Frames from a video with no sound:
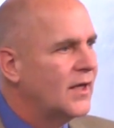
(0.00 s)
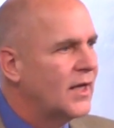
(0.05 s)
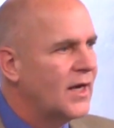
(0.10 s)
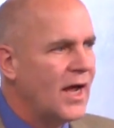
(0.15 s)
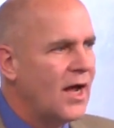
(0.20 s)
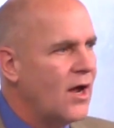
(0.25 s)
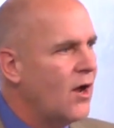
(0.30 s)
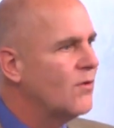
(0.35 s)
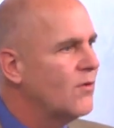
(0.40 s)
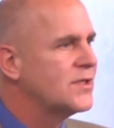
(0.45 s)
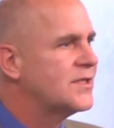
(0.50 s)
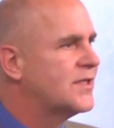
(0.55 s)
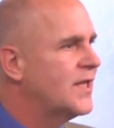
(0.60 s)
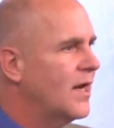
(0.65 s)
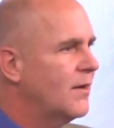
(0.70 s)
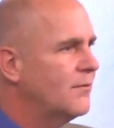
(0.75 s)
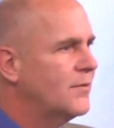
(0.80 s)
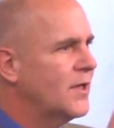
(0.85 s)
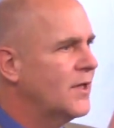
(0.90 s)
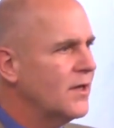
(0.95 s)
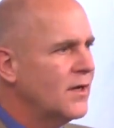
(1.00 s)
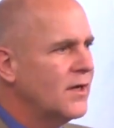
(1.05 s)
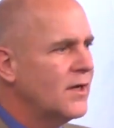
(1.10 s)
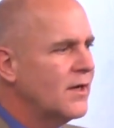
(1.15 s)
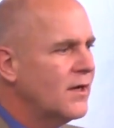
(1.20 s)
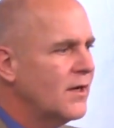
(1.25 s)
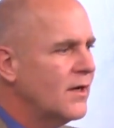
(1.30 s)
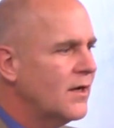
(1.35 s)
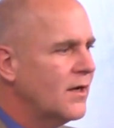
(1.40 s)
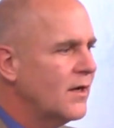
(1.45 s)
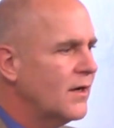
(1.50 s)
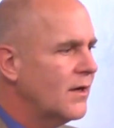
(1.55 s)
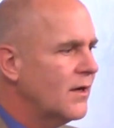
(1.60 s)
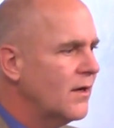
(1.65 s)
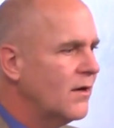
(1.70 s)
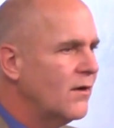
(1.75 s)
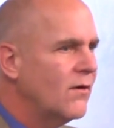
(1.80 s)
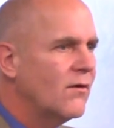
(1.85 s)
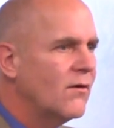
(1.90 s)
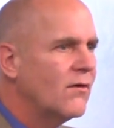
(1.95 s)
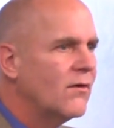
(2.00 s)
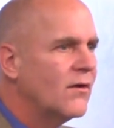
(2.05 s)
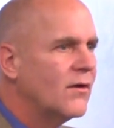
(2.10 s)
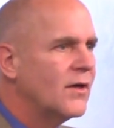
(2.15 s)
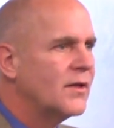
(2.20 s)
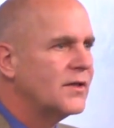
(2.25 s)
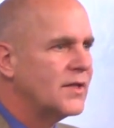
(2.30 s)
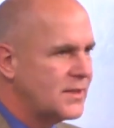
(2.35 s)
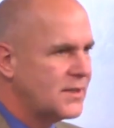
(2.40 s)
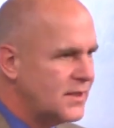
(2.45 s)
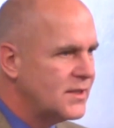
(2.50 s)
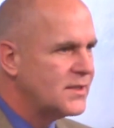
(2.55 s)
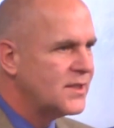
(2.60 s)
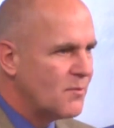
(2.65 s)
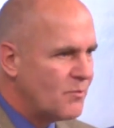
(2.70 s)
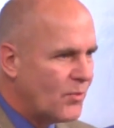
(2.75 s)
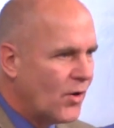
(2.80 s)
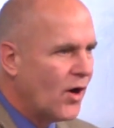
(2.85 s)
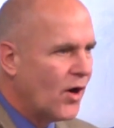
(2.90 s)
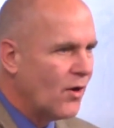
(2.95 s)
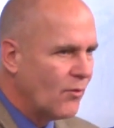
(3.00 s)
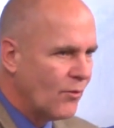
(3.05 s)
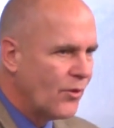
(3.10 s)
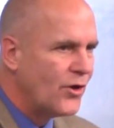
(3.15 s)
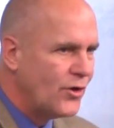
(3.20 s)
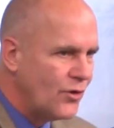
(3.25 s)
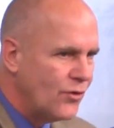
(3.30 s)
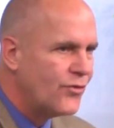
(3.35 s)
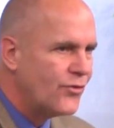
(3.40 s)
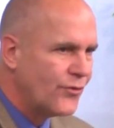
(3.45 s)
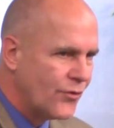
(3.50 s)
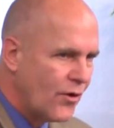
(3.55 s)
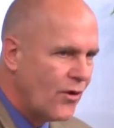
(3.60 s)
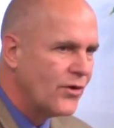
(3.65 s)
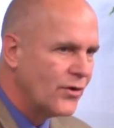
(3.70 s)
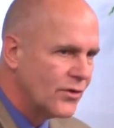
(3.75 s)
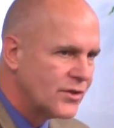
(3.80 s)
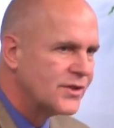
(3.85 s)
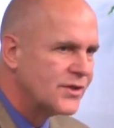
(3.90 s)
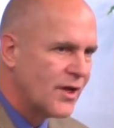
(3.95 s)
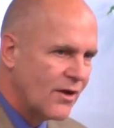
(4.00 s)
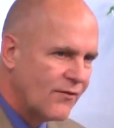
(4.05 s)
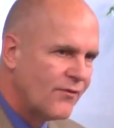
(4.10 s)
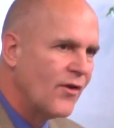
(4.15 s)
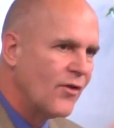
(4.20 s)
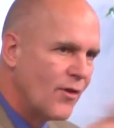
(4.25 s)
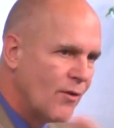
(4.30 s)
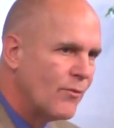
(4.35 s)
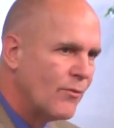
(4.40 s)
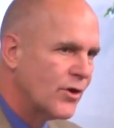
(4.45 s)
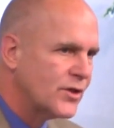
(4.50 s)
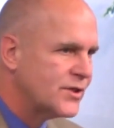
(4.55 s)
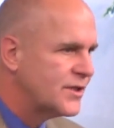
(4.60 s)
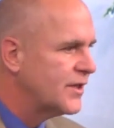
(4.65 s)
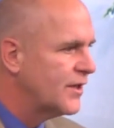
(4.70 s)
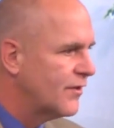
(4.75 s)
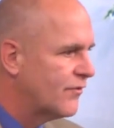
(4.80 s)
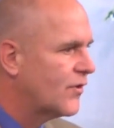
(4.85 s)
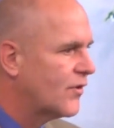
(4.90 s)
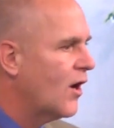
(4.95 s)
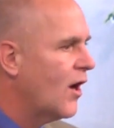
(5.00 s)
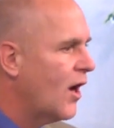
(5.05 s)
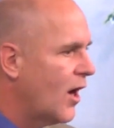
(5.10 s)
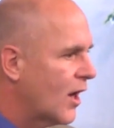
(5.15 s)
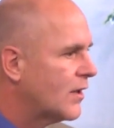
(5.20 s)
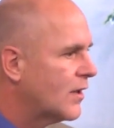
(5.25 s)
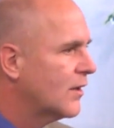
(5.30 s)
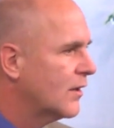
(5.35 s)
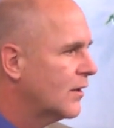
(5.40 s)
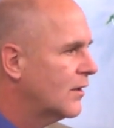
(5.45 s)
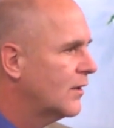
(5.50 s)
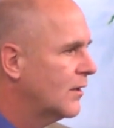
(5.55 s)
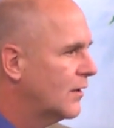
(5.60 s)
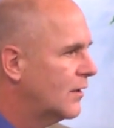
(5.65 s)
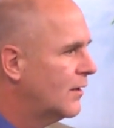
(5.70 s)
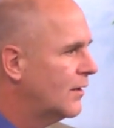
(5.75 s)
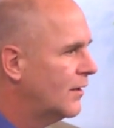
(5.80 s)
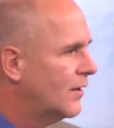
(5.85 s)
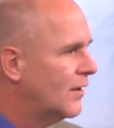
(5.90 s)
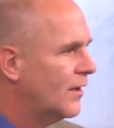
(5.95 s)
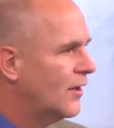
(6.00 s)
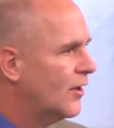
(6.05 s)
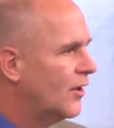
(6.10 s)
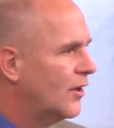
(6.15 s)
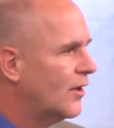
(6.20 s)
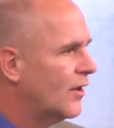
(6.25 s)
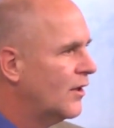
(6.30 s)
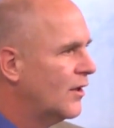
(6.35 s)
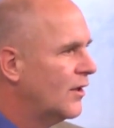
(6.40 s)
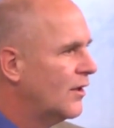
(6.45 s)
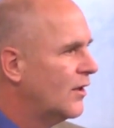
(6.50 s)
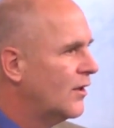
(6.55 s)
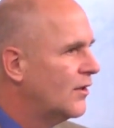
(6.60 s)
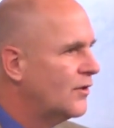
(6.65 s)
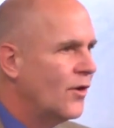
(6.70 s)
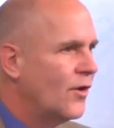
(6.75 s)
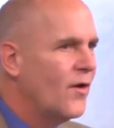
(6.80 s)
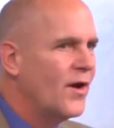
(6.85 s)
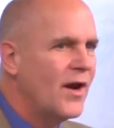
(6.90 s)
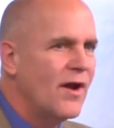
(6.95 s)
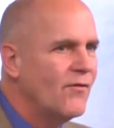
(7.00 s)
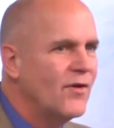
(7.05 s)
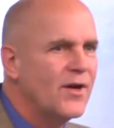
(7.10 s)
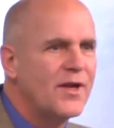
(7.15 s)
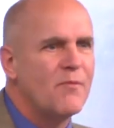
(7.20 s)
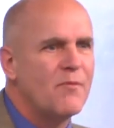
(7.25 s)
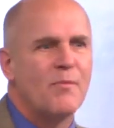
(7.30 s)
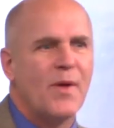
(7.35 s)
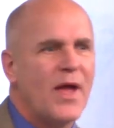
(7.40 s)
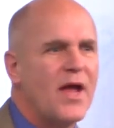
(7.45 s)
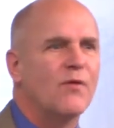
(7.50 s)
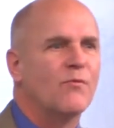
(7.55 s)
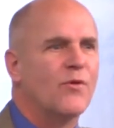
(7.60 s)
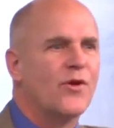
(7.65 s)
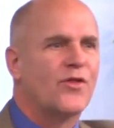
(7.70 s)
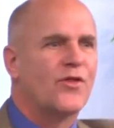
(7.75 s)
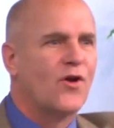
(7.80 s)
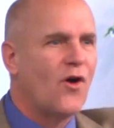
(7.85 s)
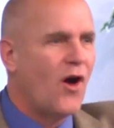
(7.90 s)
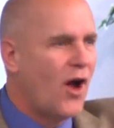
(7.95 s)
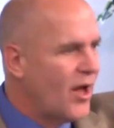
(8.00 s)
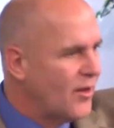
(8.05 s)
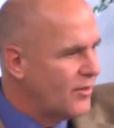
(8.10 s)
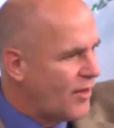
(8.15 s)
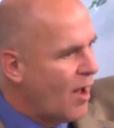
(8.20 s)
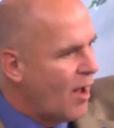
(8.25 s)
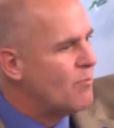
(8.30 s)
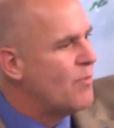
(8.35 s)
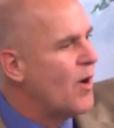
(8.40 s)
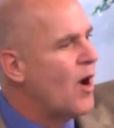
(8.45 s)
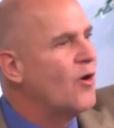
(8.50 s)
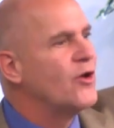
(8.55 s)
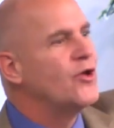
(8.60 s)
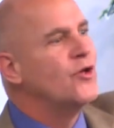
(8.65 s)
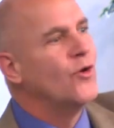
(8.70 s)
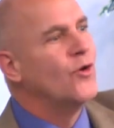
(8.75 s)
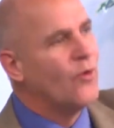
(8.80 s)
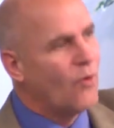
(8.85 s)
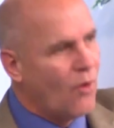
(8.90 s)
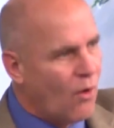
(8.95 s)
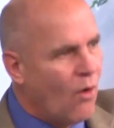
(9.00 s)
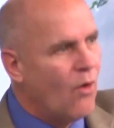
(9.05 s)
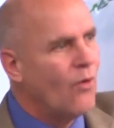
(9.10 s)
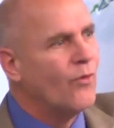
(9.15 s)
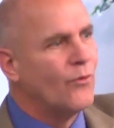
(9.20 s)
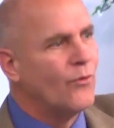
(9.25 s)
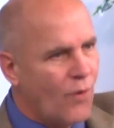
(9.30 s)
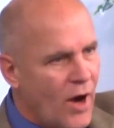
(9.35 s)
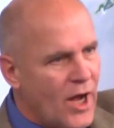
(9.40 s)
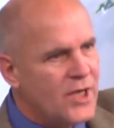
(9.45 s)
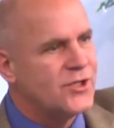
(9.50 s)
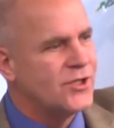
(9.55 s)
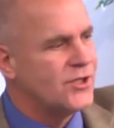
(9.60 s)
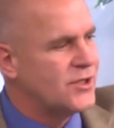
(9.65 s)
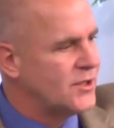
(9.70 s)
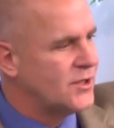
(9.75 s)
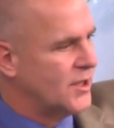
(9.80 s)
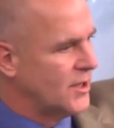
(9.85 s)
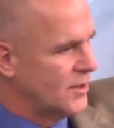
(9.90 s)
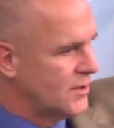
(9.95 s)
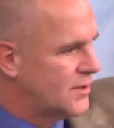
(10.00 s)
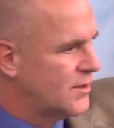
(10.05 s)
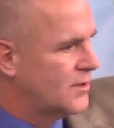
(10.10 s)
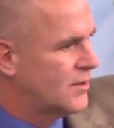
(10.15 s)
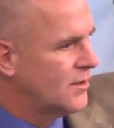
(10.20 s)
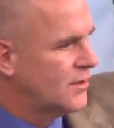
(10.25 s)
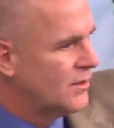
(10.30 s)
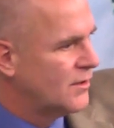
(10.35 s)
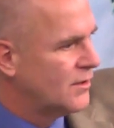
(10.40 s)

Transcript: I always tell them, no. This is the part where you throw yourself on the mercy of God. Don't ever debate with God about your own righteousness.